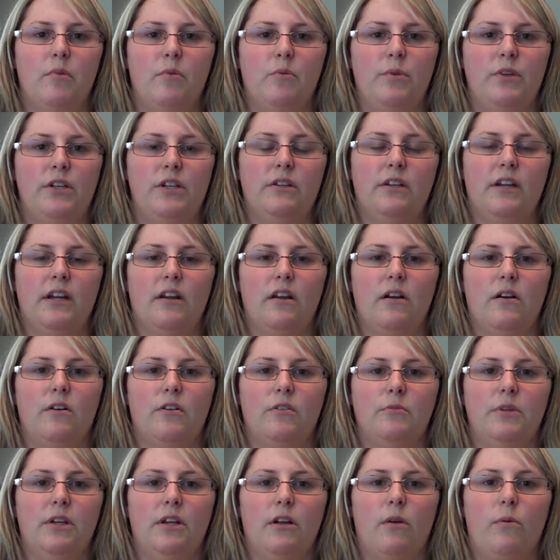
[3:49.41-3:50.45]
but when you get
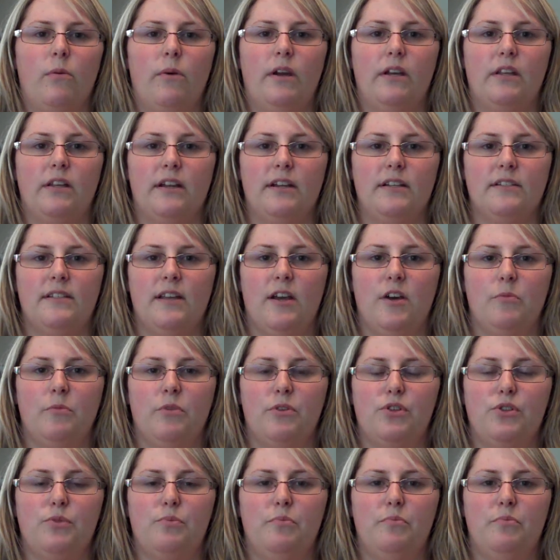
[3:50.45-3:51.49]
home, you don't realize how
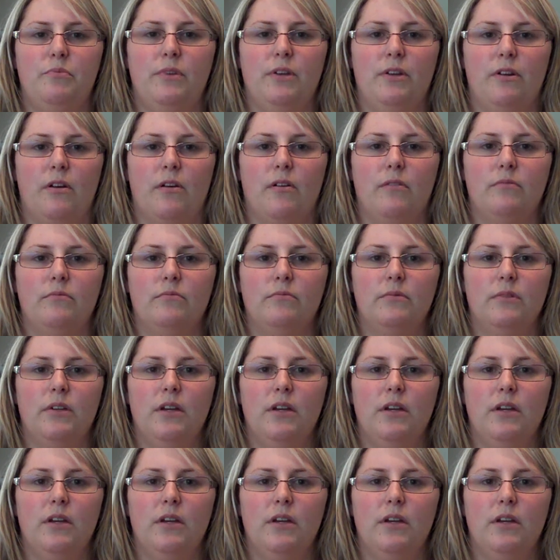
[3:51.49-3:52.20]
much, and